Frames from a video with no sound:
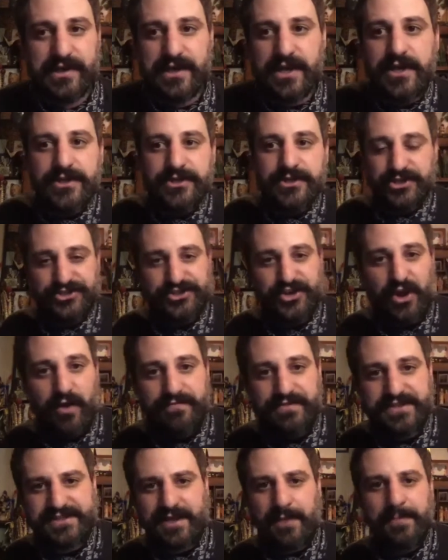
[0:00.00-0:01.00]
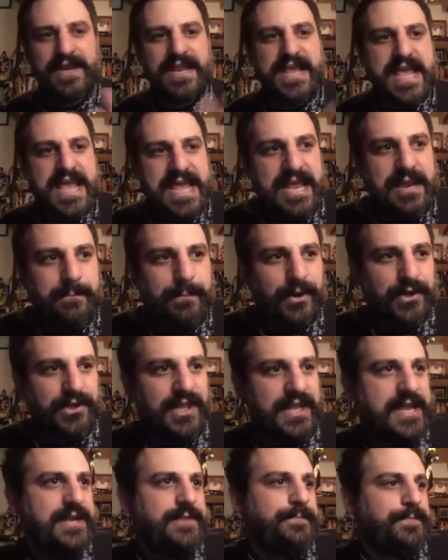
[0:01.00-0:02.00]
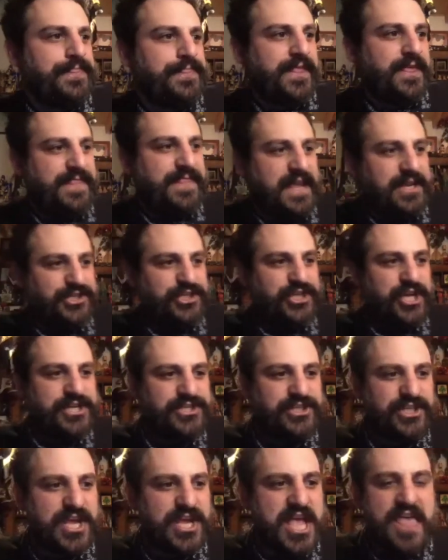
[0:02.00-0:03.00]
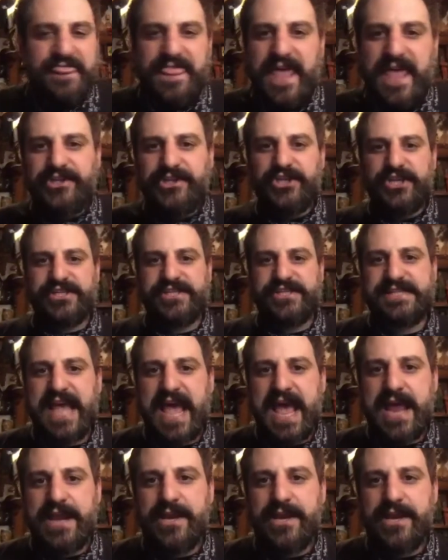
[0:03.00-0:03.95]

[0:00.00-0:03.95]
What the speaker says: solve this. I mean, in Berlin, they just said